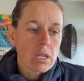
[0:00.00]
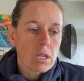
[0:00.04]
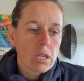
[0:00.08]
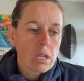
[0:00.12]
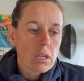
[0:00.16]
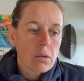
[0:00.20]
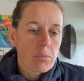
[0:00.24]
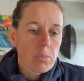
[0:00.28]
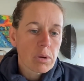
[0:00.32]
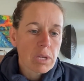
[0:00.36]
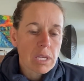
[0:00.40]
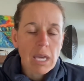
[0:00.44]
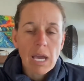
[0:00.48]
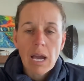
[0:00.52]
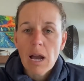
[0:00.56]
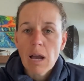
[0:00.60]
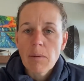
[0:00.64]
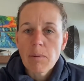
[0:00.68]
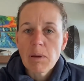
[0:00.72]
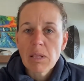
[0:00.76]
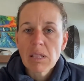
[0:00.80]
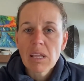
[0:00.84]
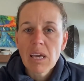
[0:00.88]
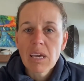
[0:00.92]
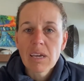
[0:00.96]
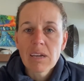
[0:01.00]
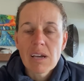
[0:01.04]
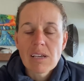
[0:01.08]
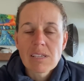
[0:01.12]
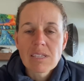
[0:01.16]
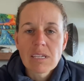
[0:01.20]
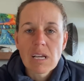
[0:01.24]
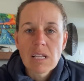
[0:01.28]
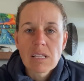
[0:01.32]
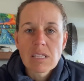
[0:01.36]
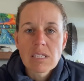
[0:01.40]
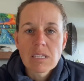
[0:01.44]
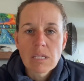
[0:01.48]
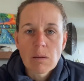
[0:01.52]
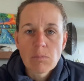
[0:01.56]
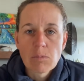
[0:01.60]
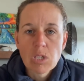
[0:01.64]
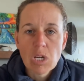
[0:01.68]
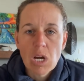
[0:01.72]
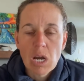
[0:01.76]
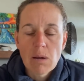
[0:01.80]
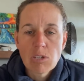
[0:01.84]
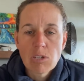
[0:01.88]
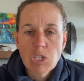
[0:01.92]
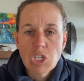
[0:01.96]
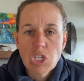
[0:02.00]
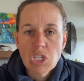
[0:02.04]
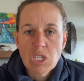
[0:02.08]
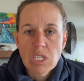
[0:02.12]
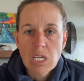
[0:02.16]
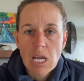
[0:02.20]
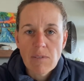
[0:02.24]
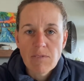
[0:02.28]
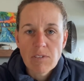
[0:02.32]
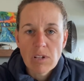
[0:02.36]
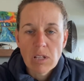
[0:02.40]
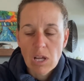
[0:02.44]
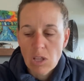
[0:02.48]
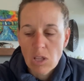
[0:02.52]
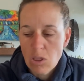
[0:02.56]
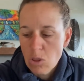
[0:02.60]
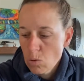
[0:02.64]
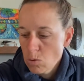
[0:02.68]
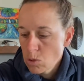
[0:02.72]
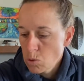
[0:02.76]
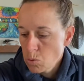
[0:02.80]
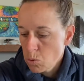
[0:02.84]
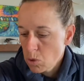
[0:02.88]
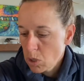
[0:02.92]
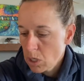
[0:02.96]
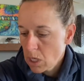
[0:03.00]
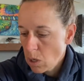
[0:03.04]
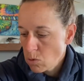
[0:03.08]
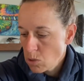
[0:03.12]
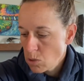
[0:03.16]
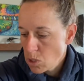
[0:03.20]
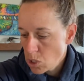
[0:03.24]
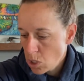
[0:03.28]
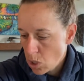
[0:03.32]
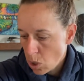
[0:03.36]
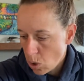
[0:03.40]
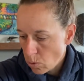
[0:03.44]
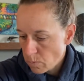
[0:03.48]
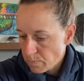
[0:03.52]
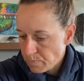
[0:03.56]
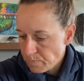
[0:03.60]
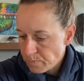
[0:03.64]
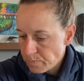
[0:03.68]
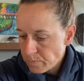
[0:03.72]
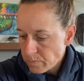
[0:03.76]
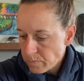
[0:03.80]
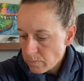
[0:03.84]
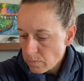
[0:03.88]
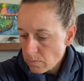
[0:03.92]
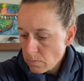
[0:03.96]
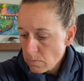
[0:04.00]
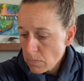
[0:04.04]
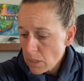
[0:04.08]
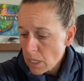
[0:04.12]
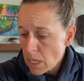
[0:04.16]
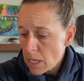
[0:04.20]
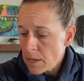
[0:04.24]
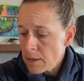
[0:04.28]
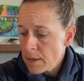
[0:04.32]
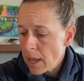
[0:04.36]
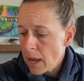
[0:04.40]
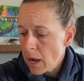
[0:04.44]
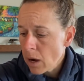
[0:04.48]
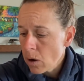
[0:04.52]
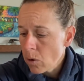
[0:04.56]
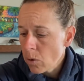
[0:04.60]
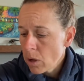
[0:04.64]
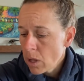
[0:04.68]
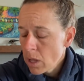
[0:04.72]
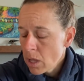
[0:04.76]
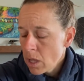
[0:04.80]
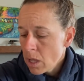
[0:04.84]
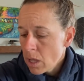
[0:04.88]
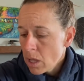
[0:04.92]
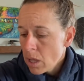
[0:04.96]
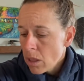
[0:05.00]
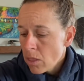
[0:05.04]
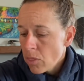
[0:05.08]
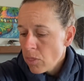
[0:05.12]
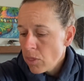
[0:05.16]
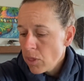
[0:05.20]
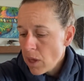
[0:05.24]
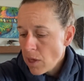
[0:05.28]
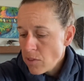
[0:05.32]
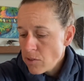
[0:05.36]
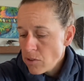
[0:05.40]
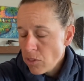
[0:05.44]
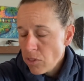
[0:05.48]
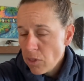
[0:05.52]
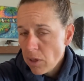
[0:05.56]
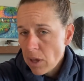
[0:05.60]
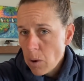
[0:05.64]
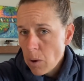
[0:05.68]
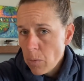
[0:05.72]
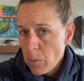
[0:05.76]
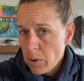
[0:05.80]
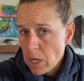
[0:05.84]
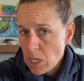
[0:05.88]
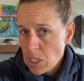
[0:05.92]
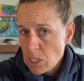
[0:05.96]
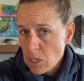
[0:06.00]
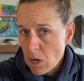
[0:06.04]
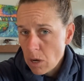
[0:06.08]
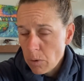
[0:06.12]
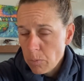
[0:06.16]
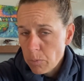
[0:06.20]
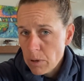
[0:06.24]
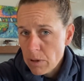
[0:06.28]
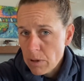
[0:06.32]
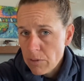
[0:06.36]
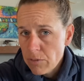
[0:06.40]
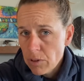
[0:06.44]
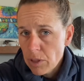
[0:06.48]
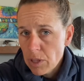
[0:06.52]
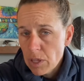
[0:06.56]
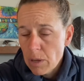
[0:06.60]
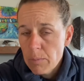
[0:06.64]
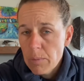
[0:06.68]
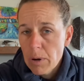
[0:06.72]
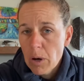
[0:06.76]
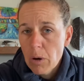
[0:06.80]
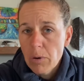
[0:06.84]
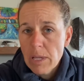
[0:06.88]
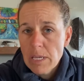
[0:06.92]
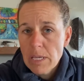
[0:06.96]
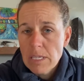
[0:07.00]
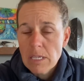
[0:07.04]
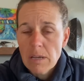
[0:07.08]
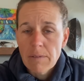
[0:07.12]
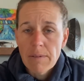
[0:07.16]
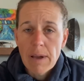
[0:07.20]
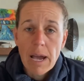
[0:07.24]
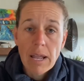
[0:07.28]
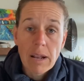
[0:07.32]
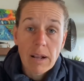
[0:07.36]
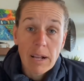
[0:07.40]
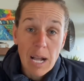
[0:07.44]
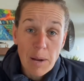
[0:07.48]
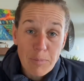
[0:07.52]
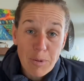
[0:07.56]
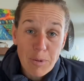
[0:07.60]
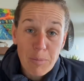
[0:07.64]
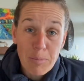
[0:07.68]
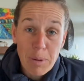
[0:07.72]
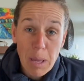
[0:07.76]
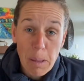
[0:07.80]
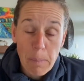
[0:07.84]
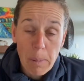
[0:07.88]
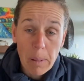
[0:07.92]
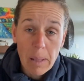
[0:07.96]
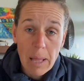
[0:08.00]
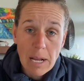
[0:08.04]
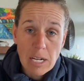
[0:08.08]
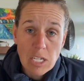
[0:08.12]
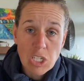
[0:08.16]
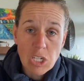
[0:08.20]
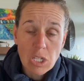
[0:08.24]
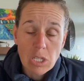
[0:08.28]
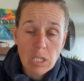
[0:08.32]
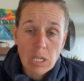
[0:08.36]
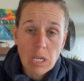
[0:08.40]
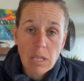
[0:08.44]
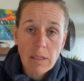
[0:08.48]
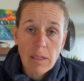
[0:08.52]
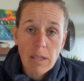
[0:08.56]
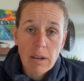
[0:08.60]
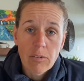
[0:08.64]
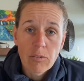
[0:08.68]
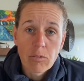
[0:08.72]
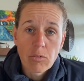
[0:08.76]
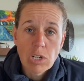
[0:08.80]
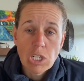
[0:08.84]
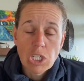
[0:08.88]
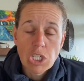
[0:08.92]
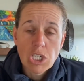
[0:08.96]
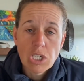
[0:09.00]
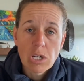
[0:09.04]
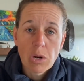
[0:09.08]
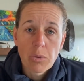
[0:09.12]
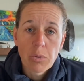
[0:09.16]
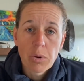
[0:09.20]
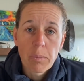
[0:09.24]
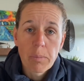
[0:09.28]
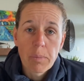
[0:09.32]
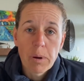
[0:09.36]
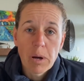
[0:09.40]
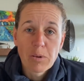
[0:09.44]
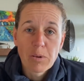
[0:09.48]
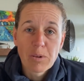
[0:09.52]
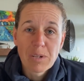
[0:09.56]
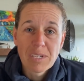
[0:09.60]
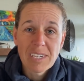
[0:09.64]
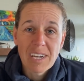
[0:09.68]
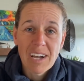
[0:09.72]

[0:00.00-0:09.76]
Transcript: But yeah, like I said, sometimes you just have to let those workouts go. Now, the other thing I want to talk briefly about is I've had a couple people actually that have reached out about